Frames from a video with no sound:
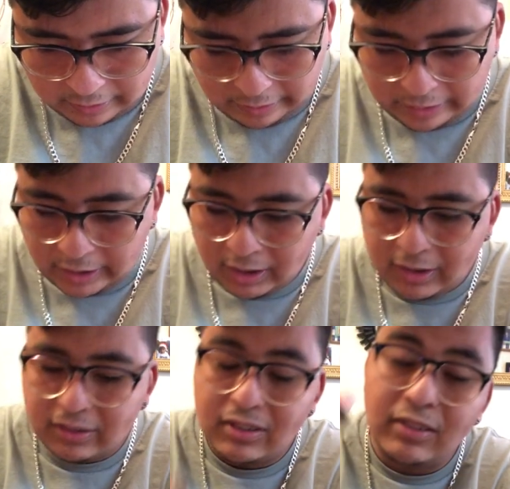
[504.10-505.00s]
the thing
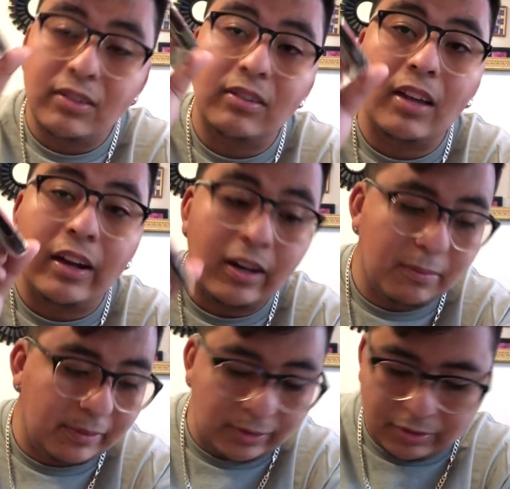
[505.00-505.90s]
is this does not
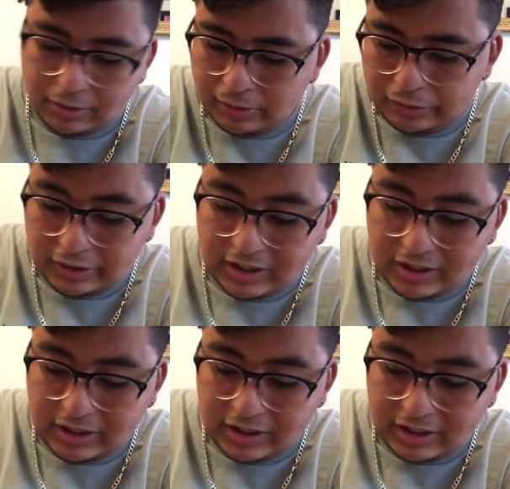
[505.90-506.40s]
have Bluetooth.